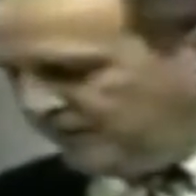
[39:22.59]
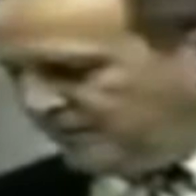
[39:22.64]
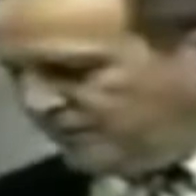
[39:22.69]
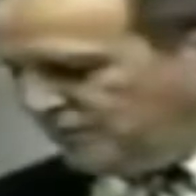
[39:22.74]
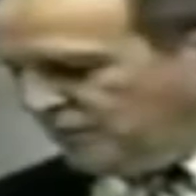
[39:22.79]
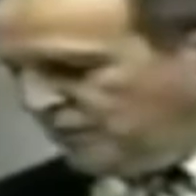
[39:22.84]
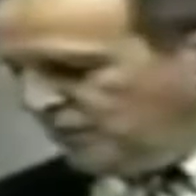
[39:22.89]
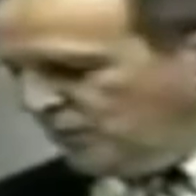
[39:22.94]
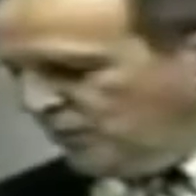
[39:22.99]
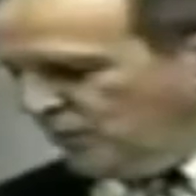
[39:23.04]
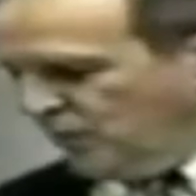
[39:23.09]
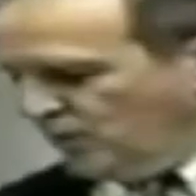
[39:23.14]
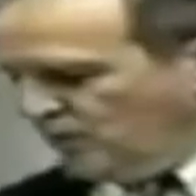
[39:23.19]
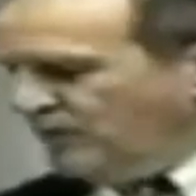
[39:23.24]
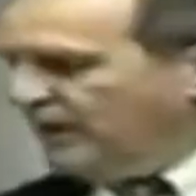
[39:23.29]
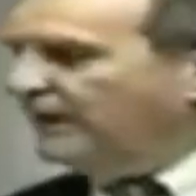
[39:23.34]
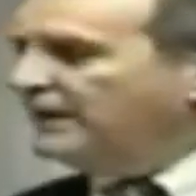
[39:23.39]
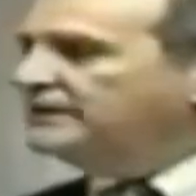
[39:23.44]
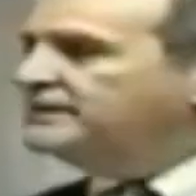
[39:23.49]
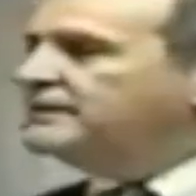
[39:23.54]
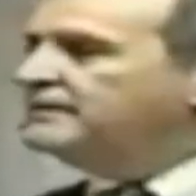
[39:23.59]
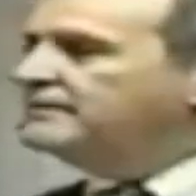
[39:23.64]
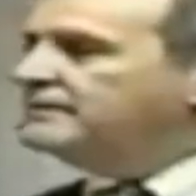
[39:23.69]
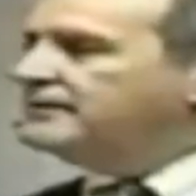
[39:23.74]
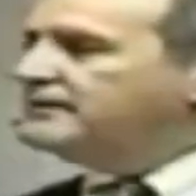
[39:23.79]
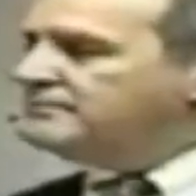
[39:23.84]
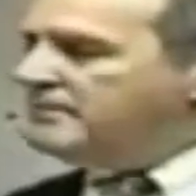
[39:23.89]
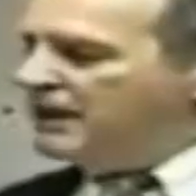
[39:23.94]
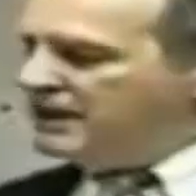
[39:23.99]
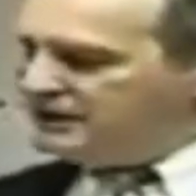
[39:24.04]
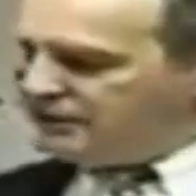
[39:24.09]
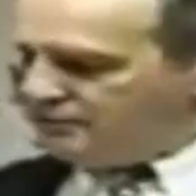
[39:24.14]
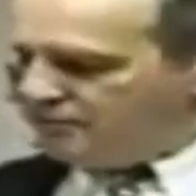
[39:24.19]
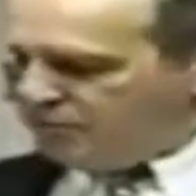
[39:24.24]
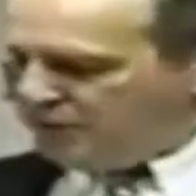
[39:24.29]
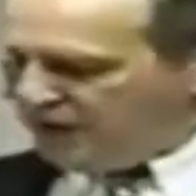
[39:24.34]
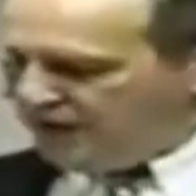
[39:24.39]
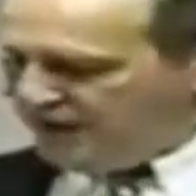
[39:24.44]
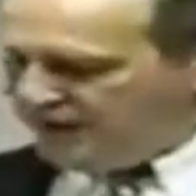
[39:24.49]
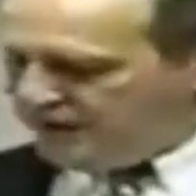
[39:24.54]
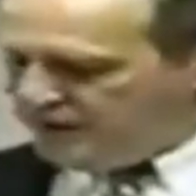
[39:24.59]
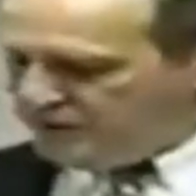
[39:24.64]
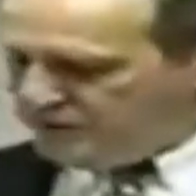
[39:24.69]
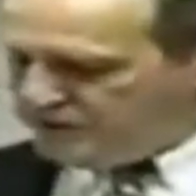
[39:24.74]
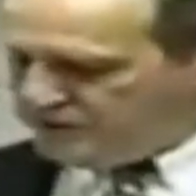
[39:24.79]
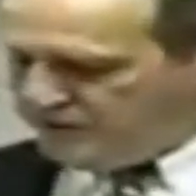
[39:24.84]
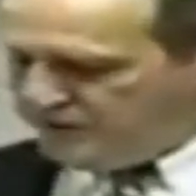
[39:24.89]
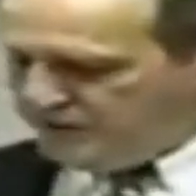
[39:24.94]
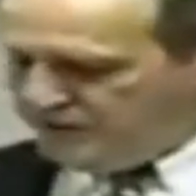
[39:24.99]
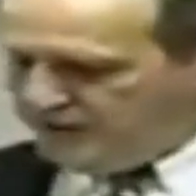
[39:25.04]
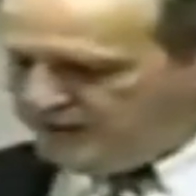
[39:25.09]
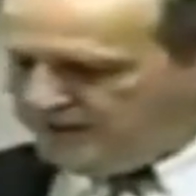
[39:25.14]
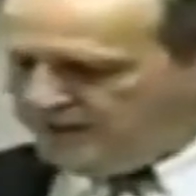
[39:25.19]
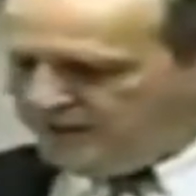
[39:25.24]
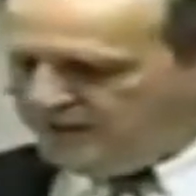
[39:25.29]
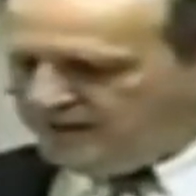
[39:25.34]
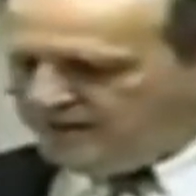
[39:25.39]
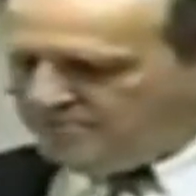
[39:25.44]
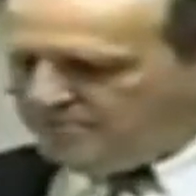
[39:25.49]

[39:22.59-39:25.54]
the two were relatively minor players in a